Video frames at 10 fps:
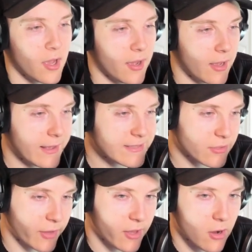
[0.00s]

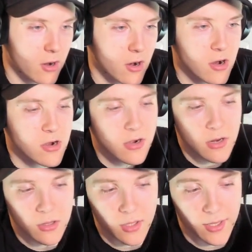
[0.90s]
SLKR.
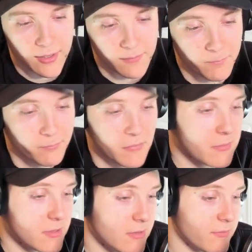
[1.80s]

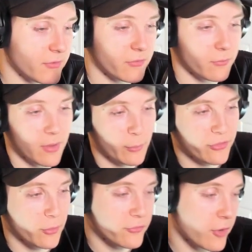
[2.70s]
Maybe even
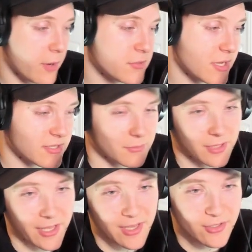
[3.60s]
with those farms you get some
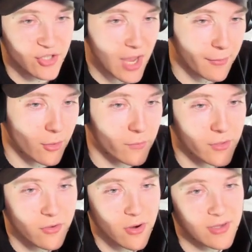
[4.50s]
Leia and Jabba
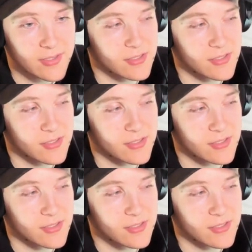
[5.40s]
overcross.